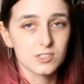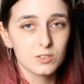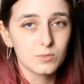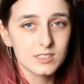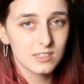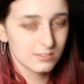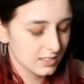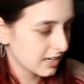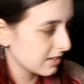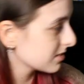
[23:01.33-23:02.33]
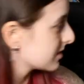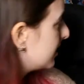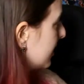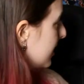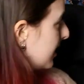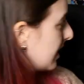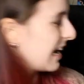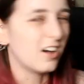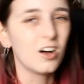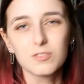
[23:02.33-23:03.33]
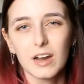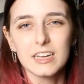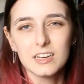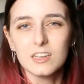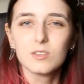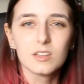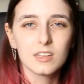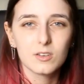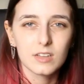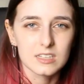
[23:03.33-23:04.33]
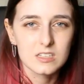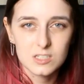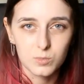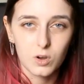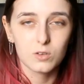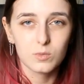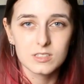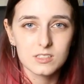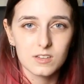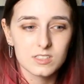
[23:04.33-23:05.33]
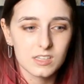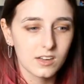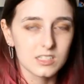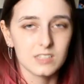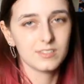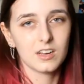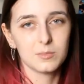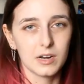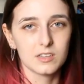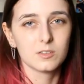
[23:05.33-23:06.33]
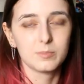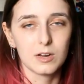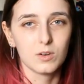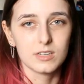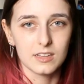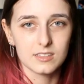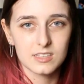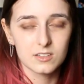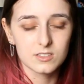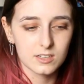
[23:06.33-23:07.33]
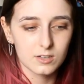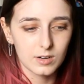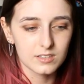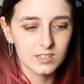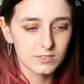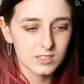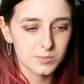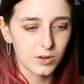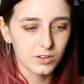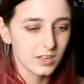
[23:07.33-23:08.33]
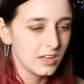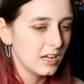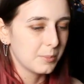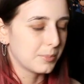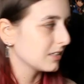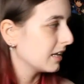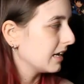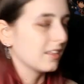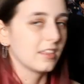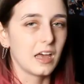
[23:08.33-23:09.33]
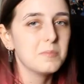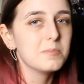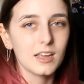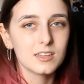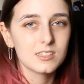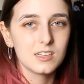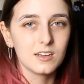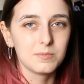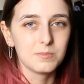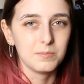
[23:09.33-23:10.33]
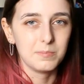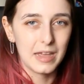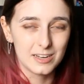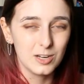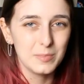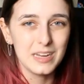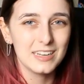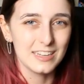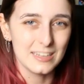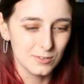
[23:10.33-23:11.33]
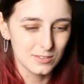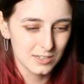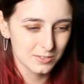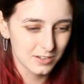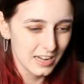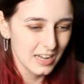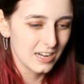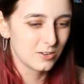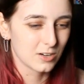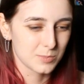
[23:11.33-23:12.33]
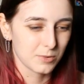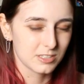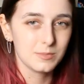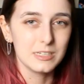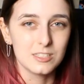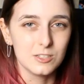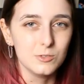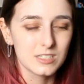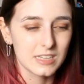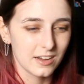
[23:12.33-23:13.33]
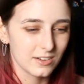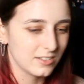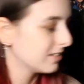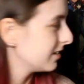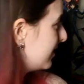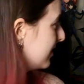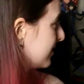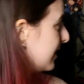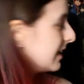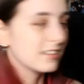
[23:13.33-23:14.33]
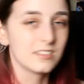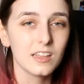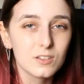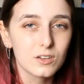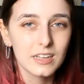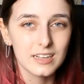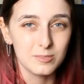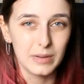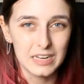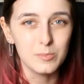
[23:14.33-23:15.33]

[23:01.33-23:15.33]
also 1/7 scales, and already I knew that they were like small 1/7 scales, even compared to my 1/8 scales they were relatively small, but like them next to Megumin and Yunyun, who are supposed to be 2 scale, like, they look like